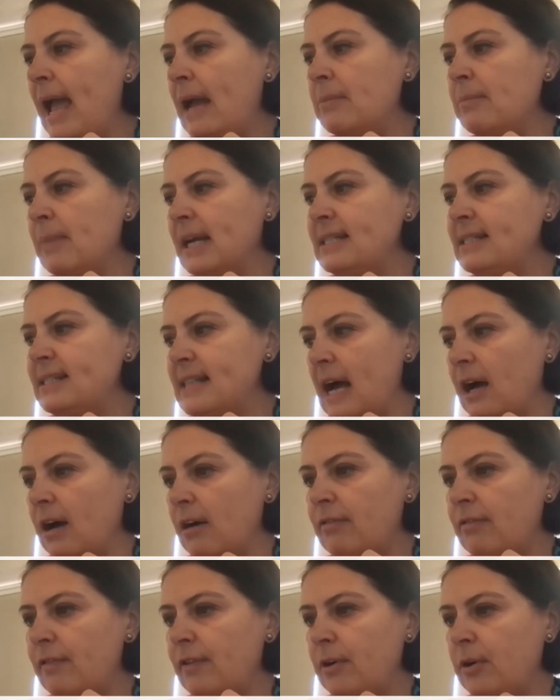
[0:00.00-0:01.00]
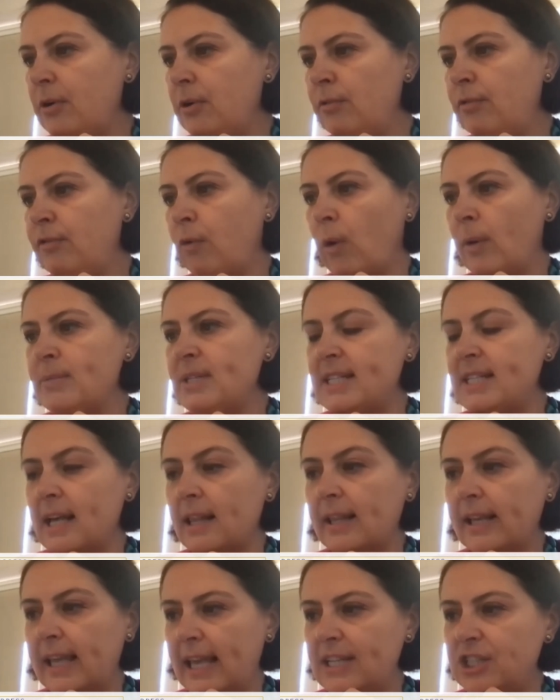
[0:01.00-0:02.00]
and myself, who formed a
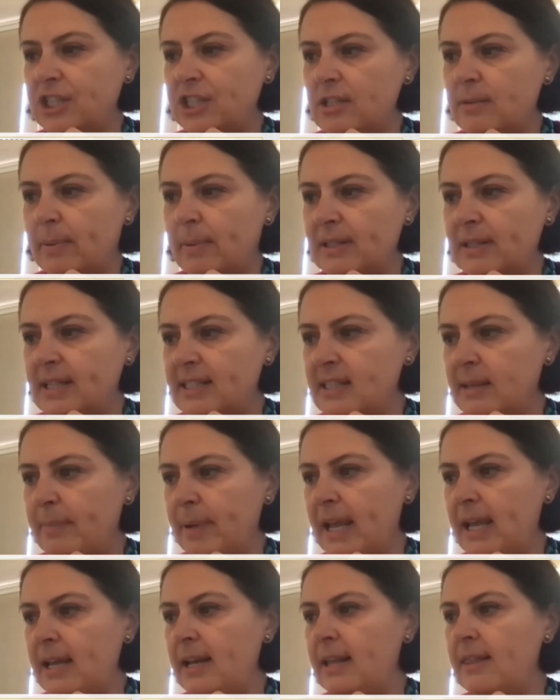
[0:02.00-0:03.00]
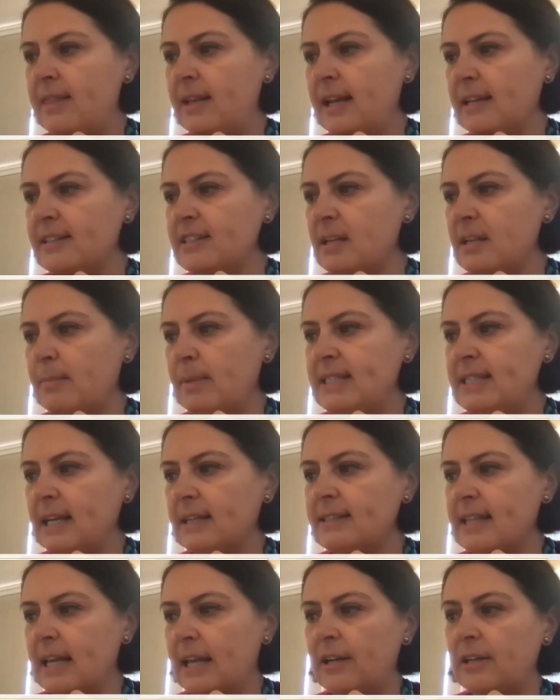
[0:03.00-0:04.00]
delegation to participate in the Nelson Mandela
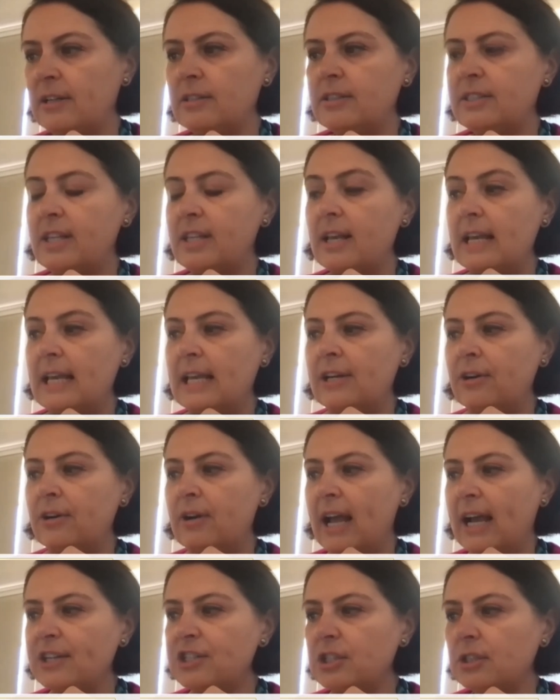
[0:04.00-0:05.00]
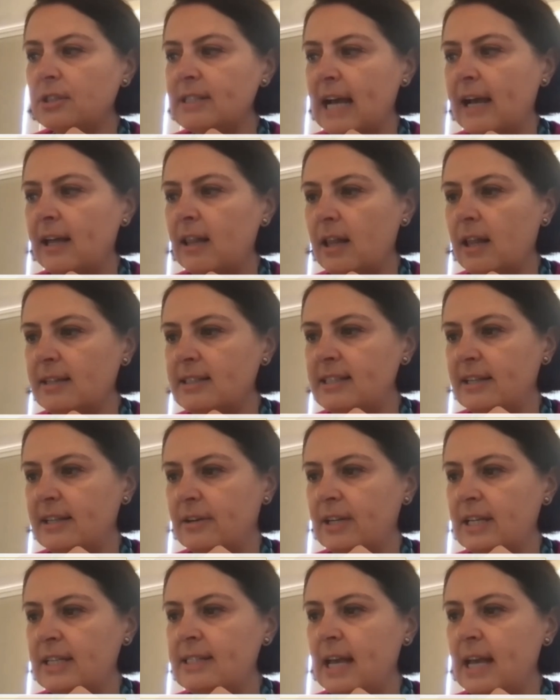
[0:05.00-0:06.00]
Center's International Dialogue
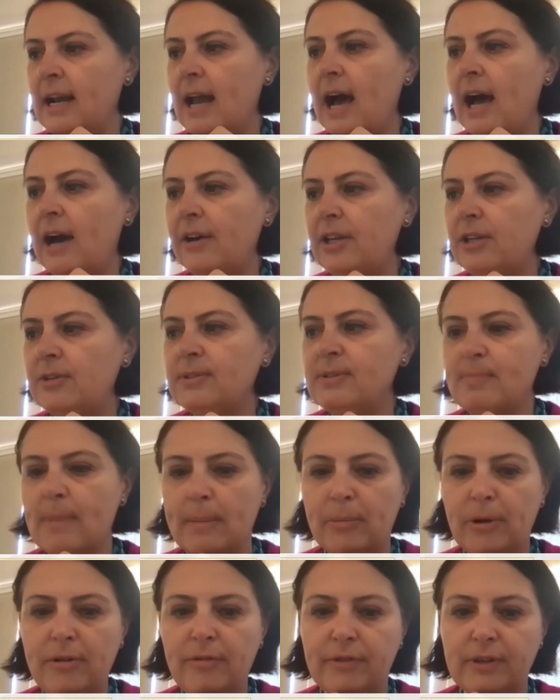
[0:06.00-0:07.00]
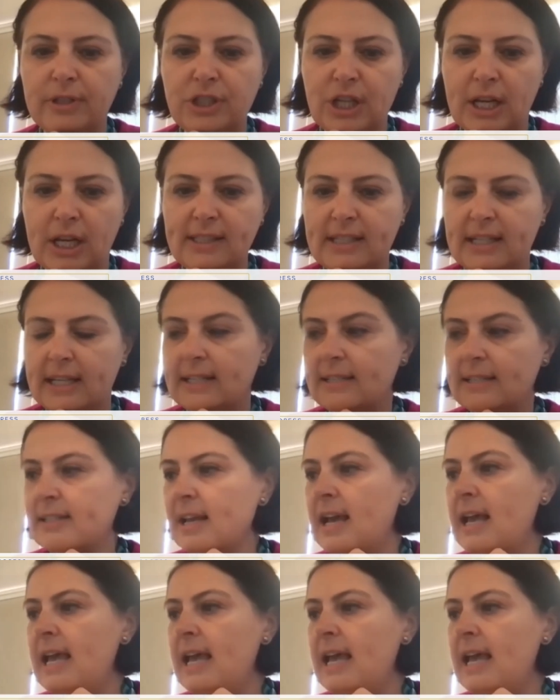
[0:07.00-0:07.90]
Series on how to use memory for justice